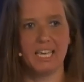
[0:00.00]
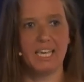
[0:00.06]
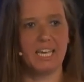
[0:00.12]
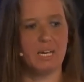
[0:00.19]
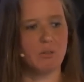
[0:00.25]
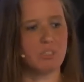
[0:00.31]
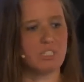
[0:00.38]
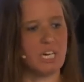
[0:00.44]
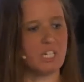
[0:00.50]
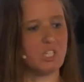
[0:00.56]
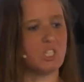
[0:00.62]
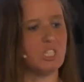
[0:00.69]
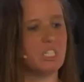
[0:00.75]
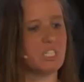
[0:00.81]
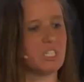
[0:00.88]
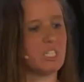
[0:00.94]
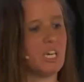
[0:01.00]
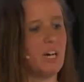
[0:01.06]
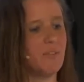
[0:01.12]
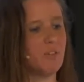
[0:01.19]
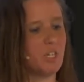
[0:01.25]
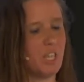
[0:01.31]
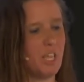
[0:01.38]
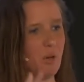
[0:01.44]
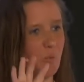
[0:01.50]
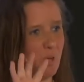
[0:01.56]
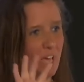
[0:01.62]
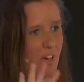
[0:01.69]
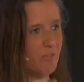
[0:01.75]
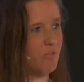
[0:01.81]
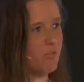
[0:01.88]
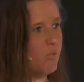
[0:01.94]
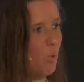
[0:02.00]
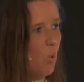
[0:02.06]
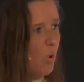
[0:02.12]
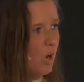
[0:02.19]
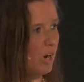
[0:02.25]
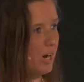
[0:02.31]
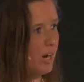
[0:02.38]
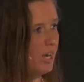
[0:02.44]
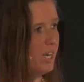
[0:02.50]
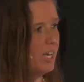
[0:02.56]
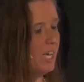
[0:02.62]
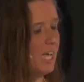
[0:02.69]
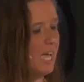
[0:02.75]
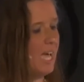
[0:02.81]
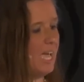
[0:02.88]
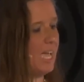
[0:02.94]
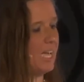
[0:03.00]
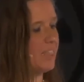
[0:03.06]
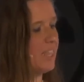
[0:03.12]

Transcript: it was actually discovered that we have 4. And